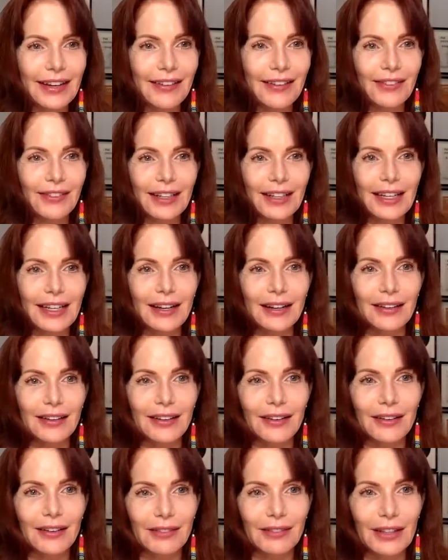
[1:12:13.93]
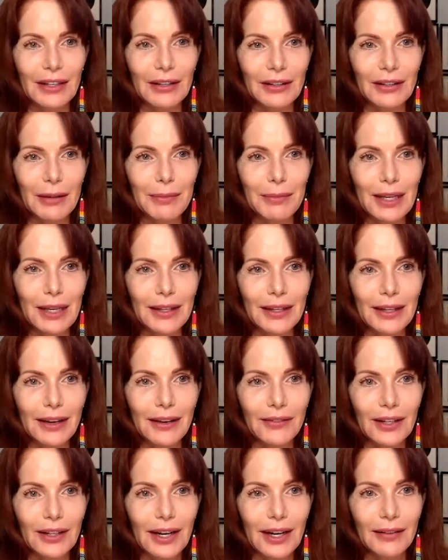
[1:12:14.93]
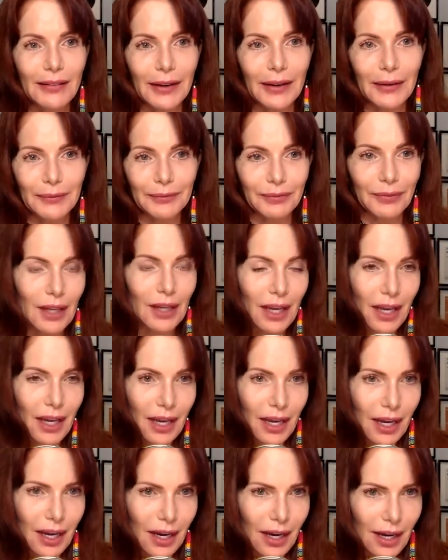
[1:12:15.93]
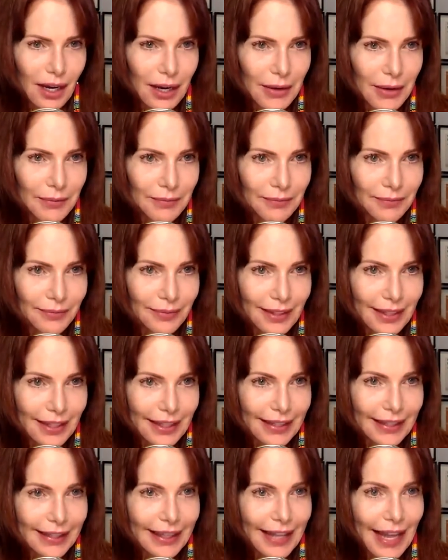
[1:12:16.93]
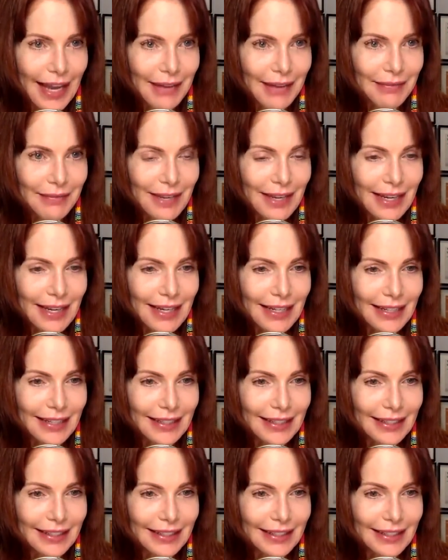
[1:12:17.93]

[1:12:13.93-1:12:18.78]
definitely. They're they, they'd be in the oven anyway. Um, let me.